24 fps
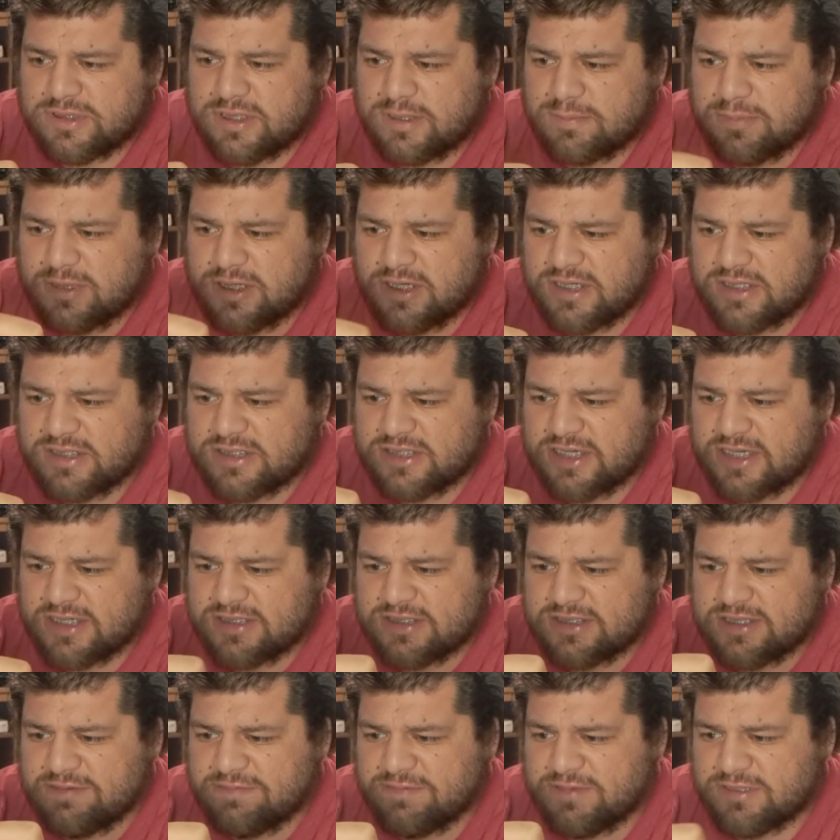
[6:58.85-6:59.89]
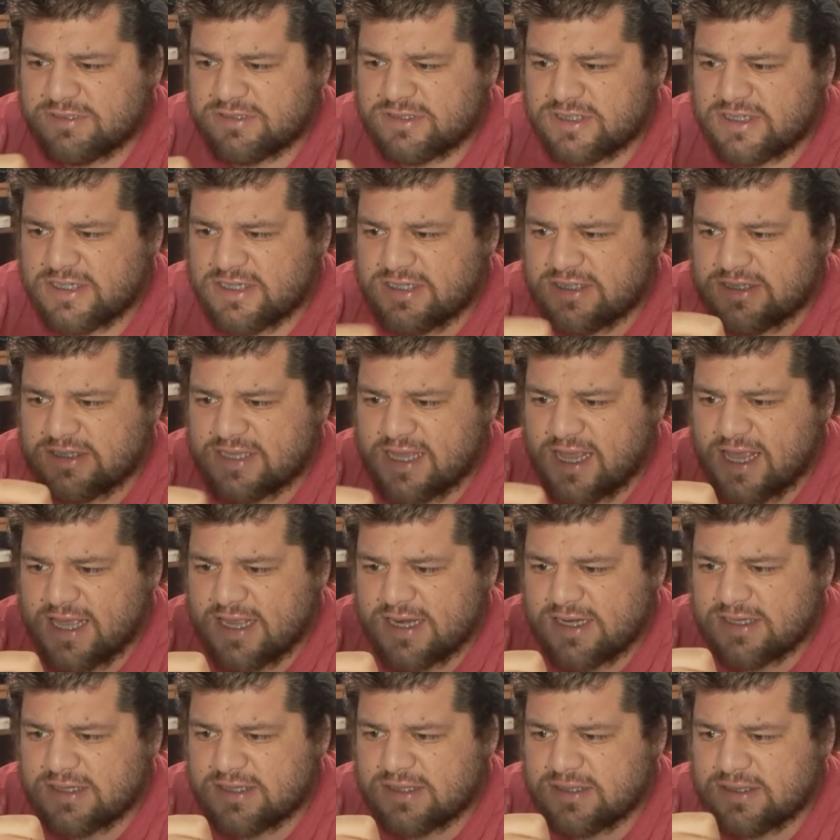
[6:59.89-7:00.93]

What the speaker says: So I'm gonna check see if there's any dead